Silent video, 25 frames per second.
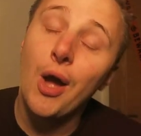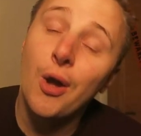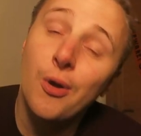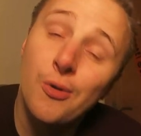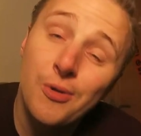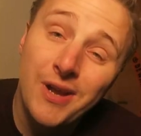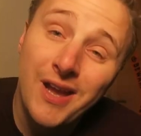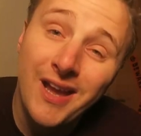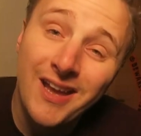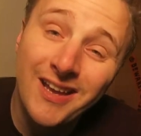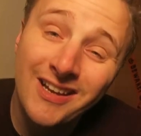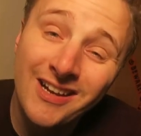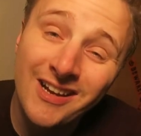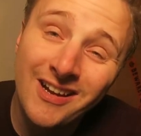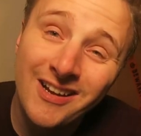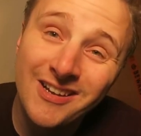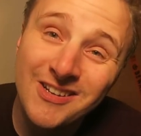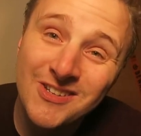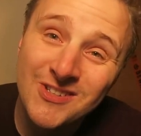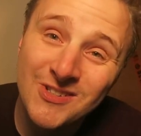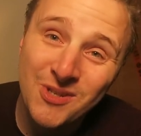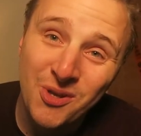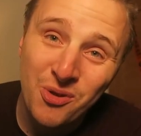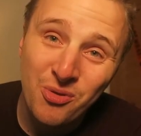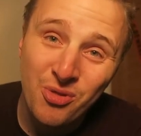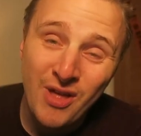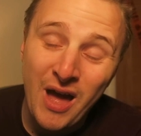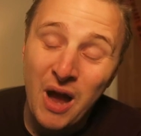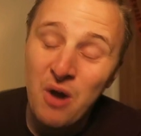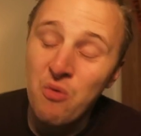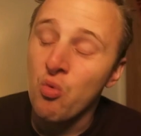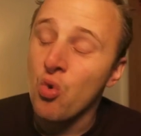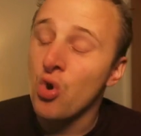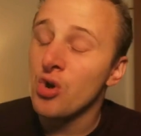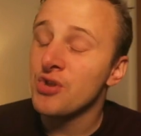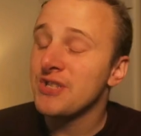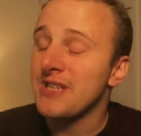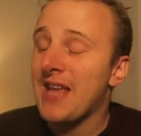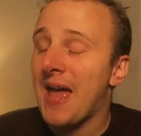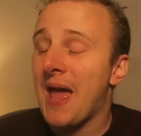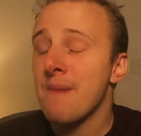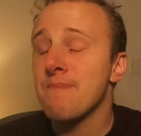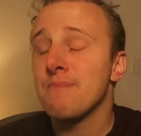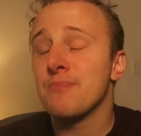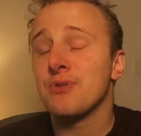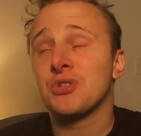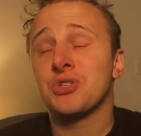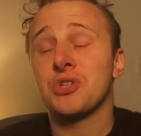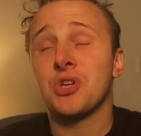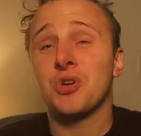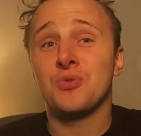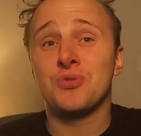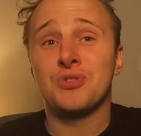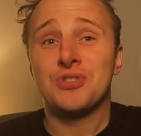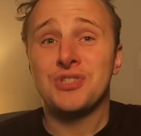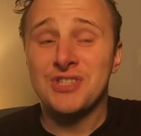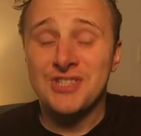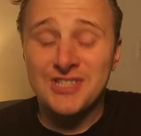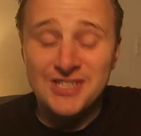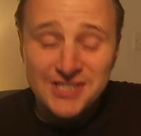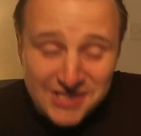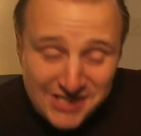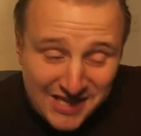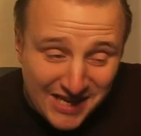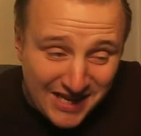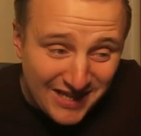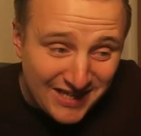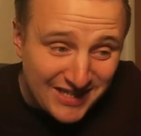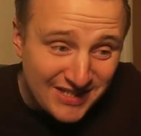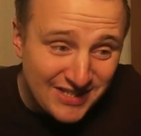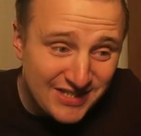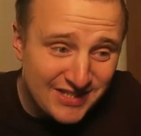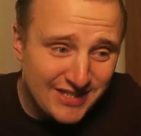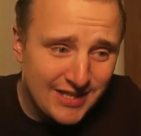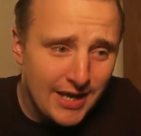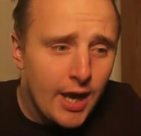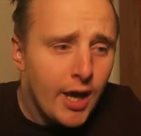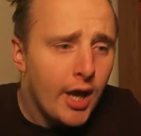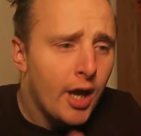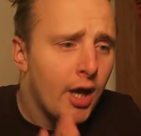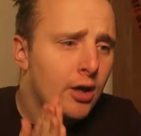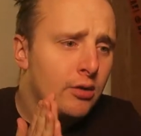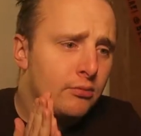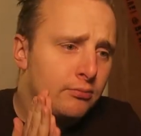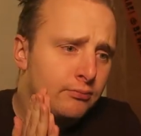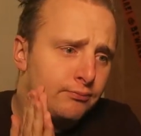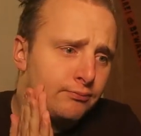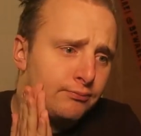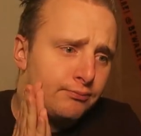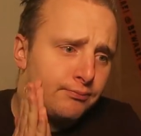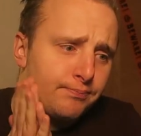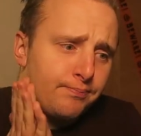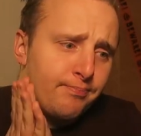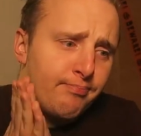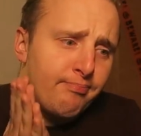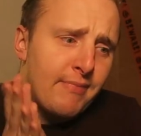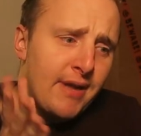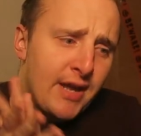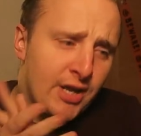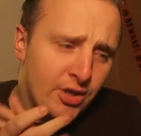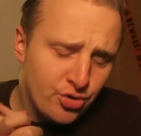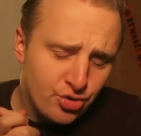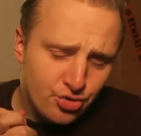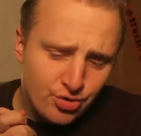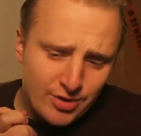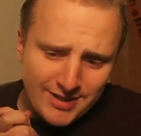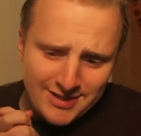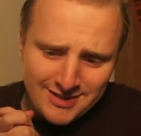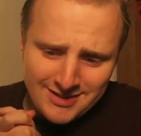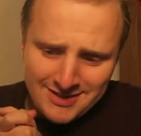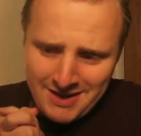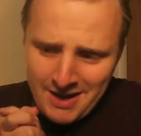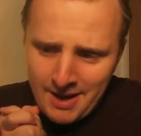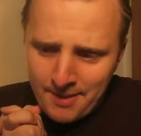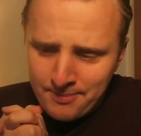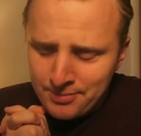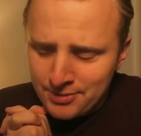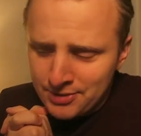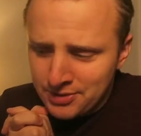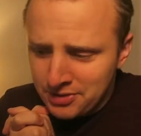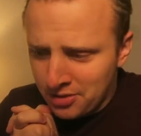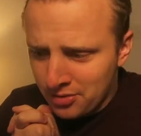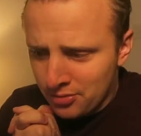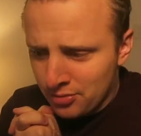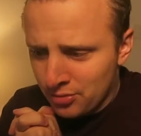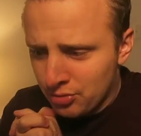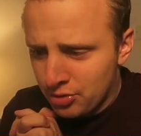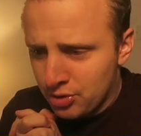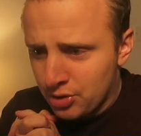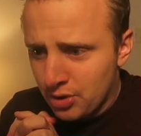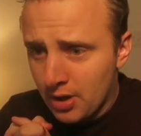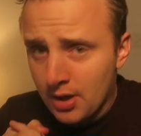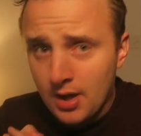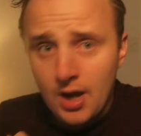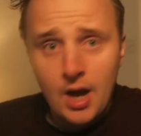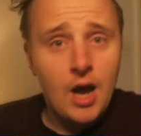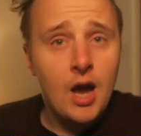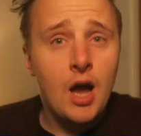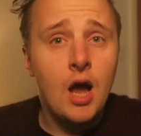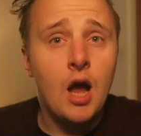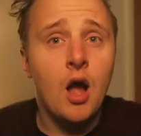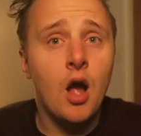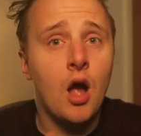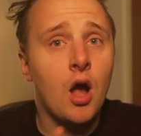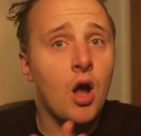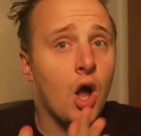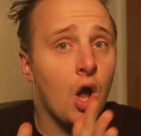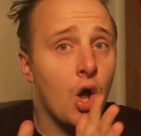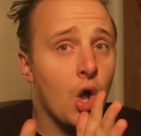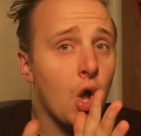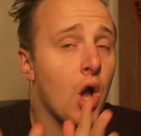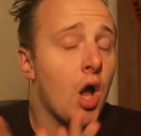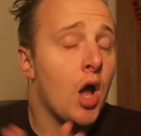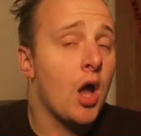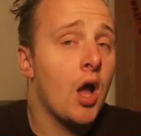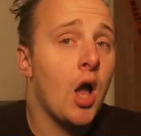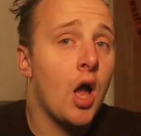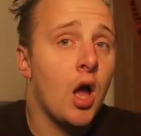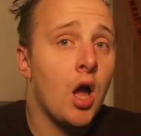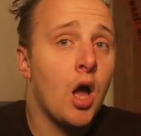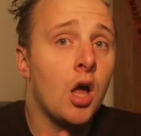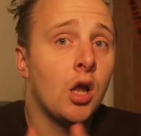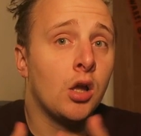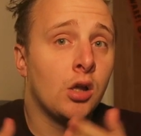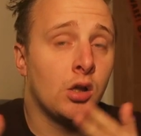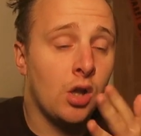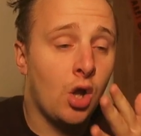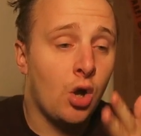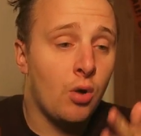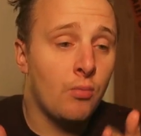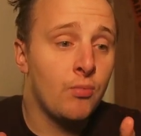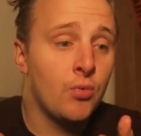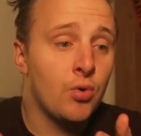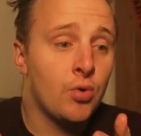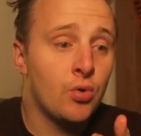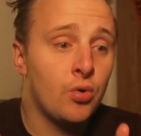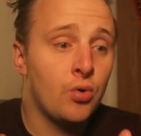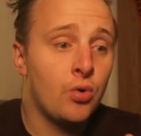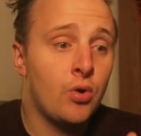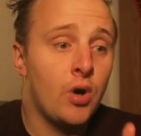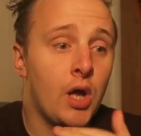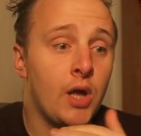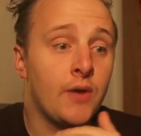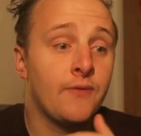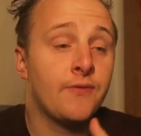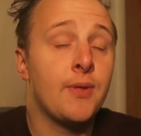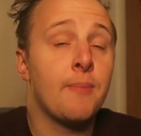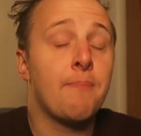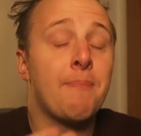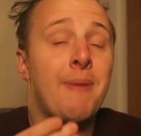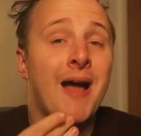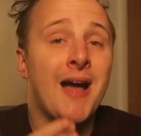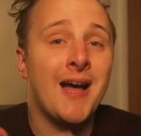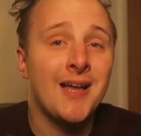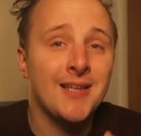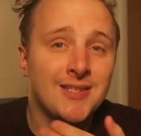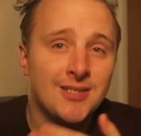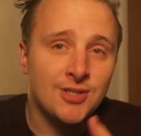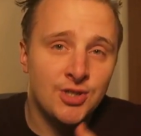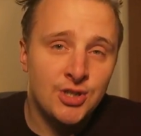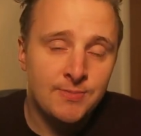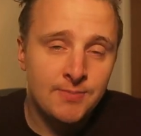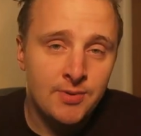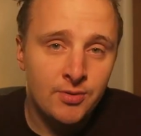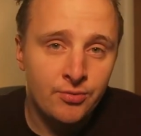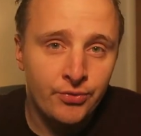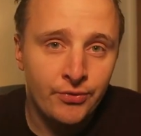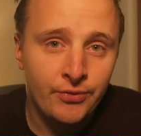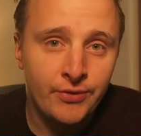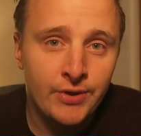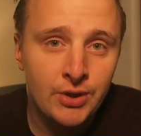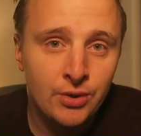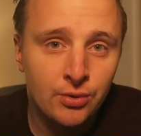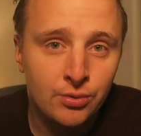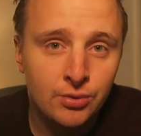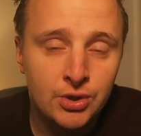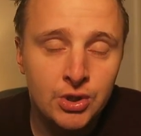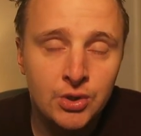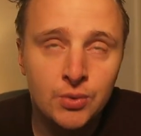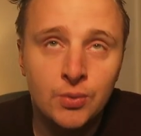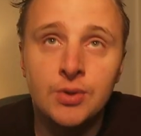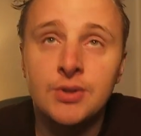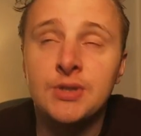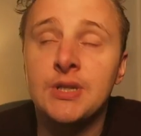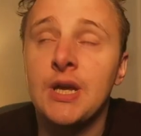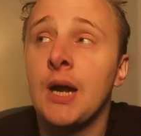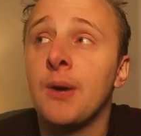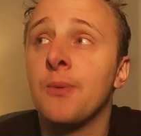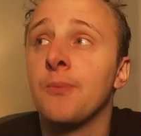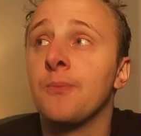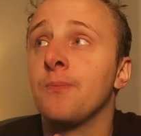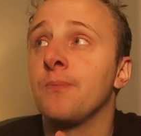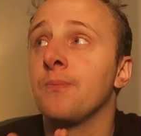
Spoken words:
Okay, guys, so that was episode 6. Interesting episode. A lot more of the past has been revealed to us.